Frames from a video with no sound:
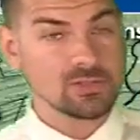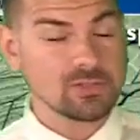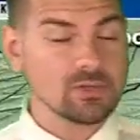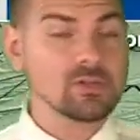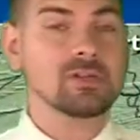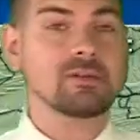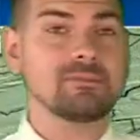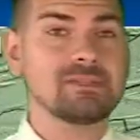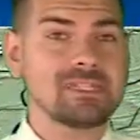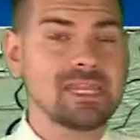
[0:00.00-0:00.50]

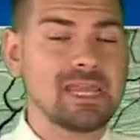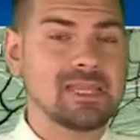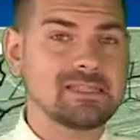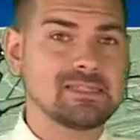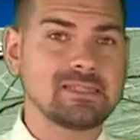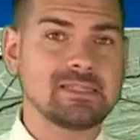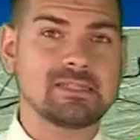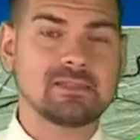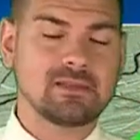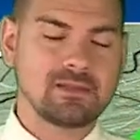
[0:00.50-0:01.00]

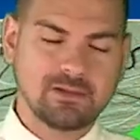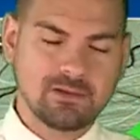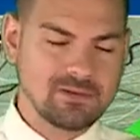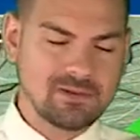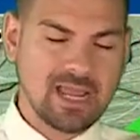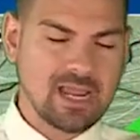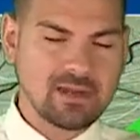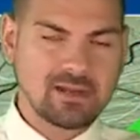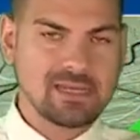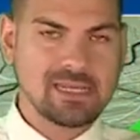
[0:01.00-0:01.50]
circumstances, you're
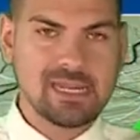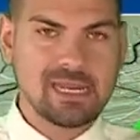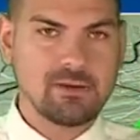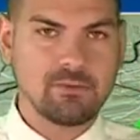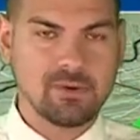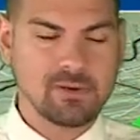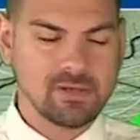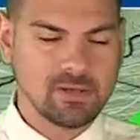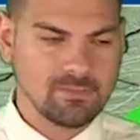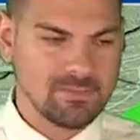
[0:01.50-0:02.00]
not going to get
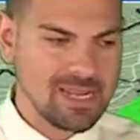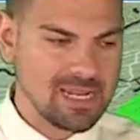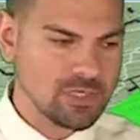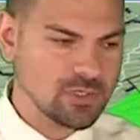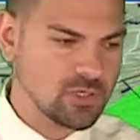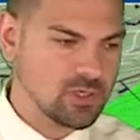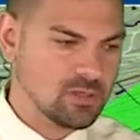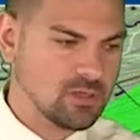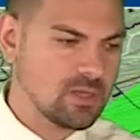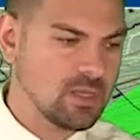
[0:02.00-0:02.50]
anywhere near
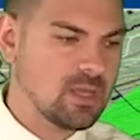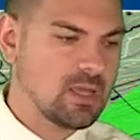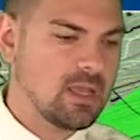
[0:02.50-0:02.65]
major.